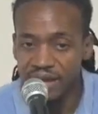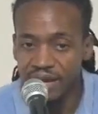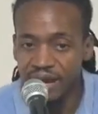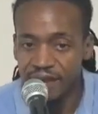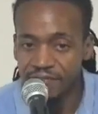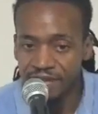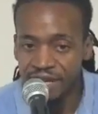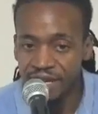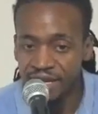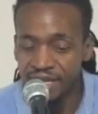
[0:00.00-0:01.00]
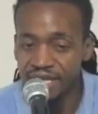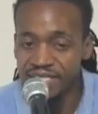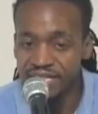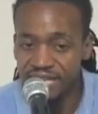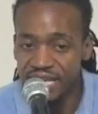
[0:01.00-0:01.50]
confidant,
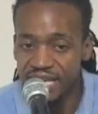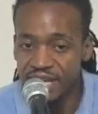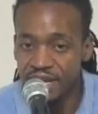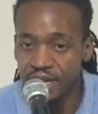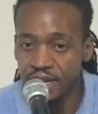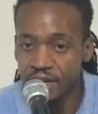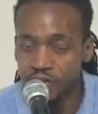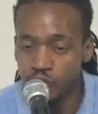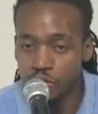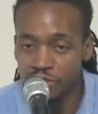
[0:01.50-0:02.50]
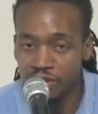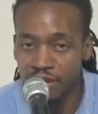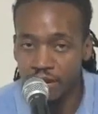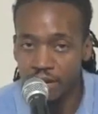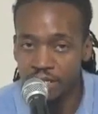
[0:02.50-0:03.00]
listening ear, source of
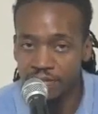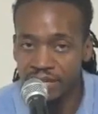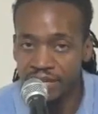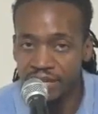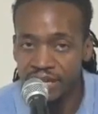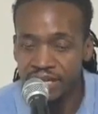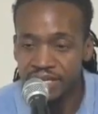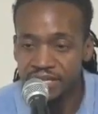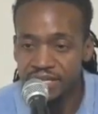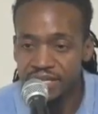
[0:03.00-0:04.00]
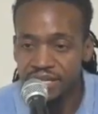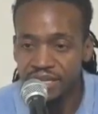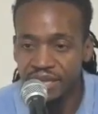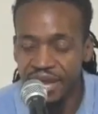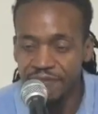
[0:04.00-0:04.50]
encouragement.
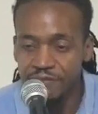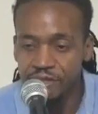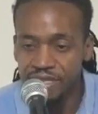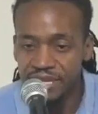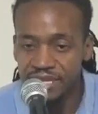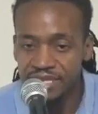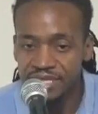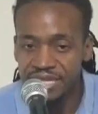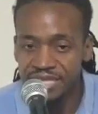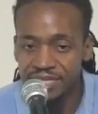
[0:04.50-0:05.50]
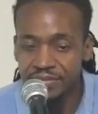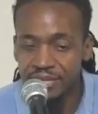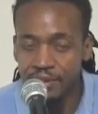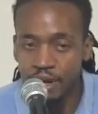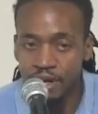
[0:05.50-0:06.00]
Like First Lady, she is a
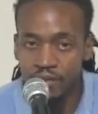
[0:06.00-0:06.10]
big part of the